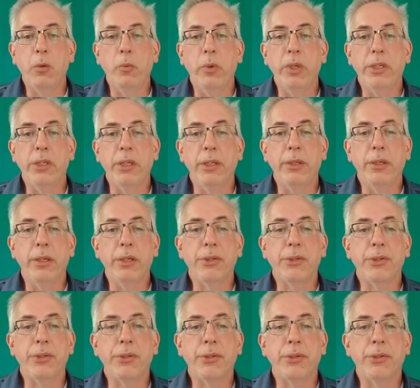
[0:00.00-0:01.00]
We did
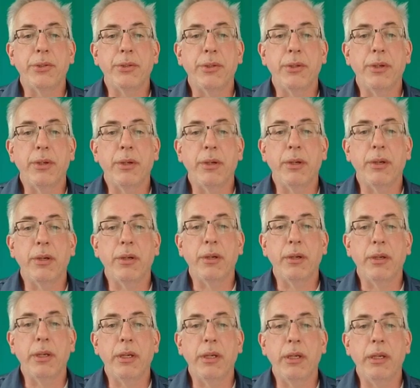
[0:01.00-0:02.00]
this
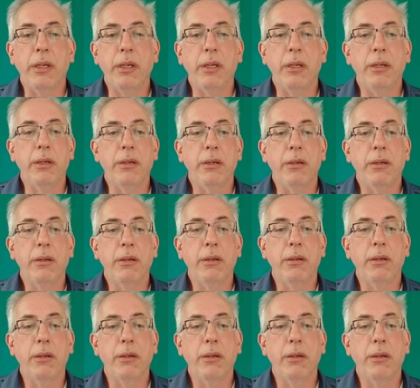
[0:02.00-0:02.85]
in